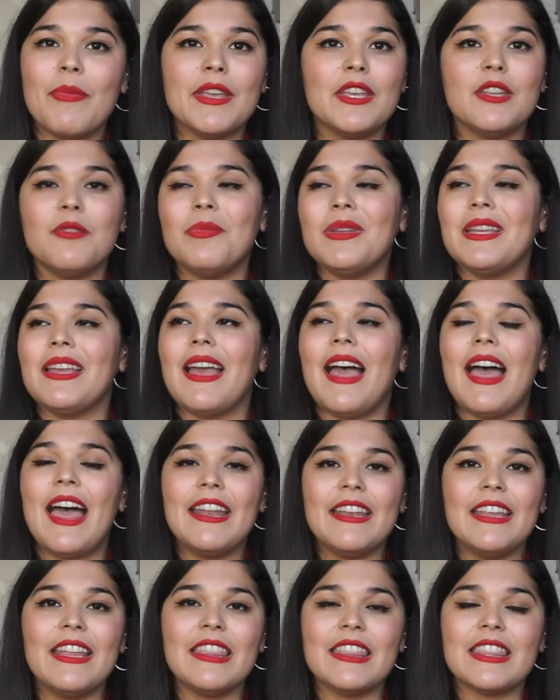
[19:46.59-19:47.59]
It can be
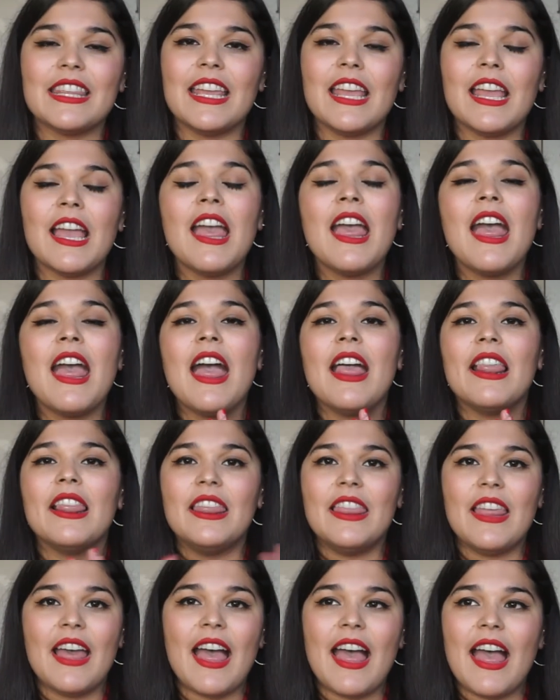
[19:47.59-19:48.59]
anything
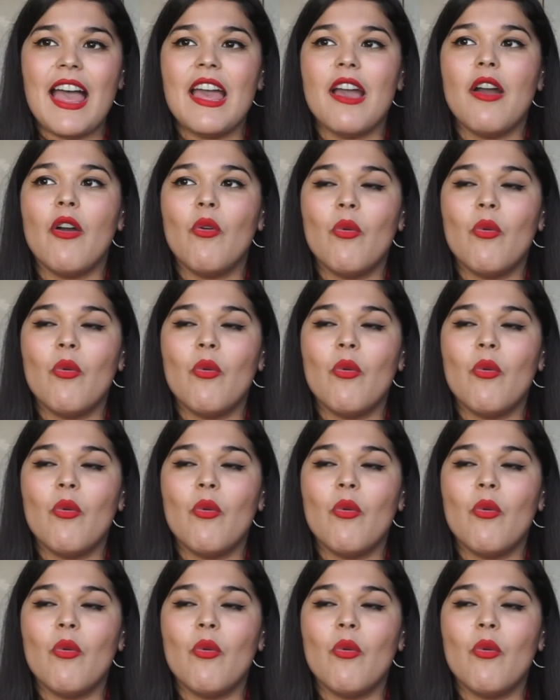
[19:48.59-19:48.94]
that